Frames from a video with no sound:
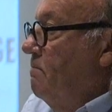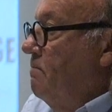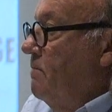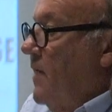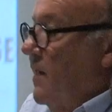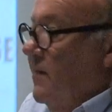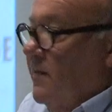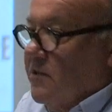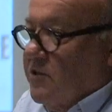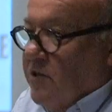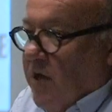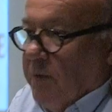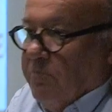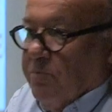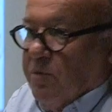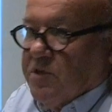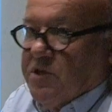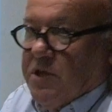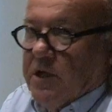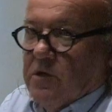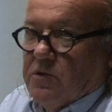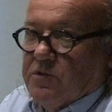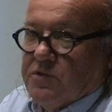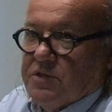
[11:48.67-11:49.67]
the Cypress
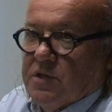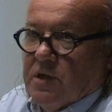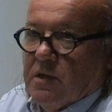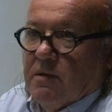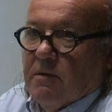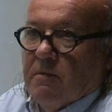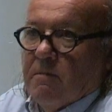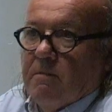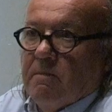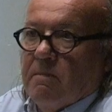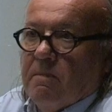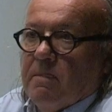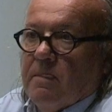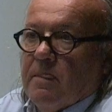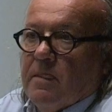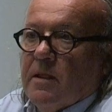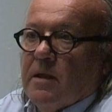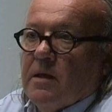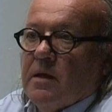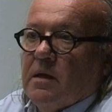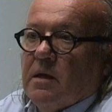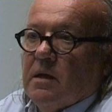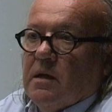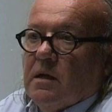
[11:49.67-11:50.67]
Hills,
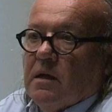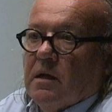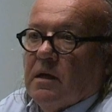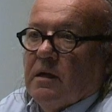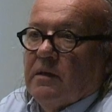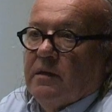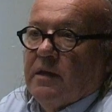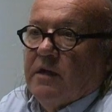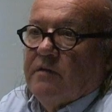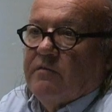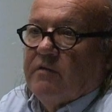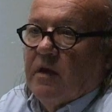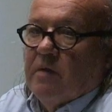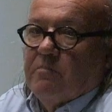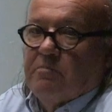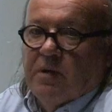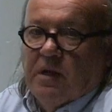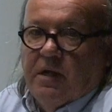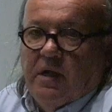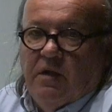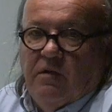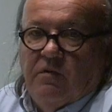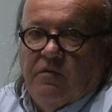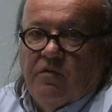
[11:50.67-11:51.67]
and they said,
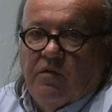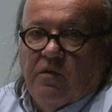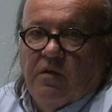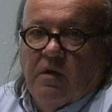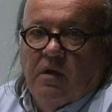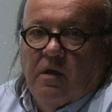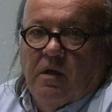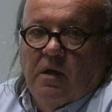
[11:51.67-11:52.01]
please,